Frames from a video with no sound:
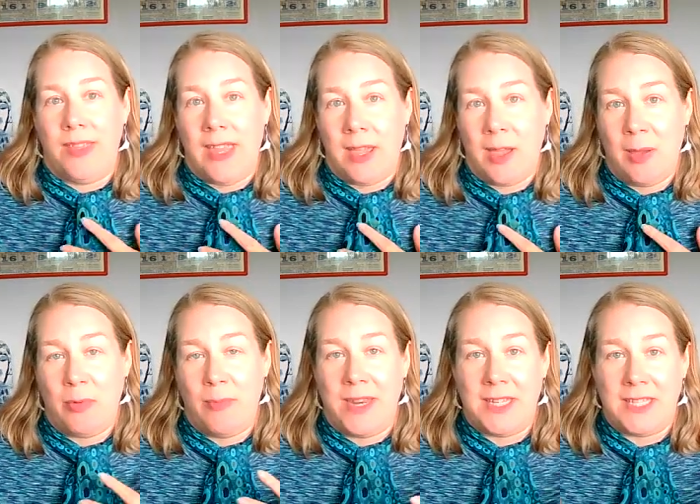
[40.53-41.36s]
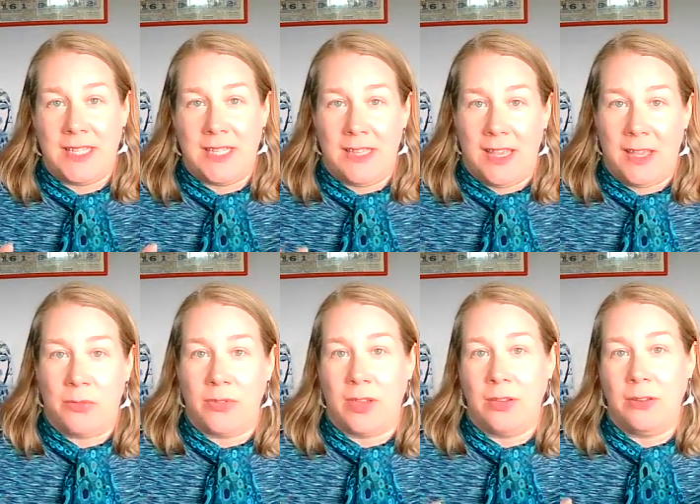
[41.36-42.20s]
the herbal medicine, the
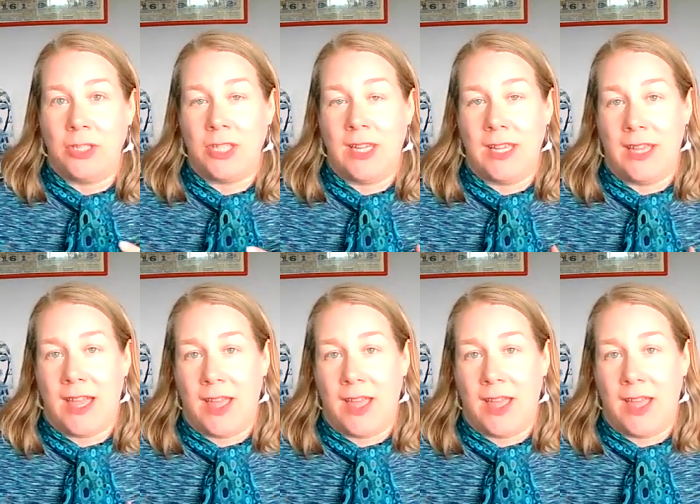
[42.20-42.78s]
health coaching,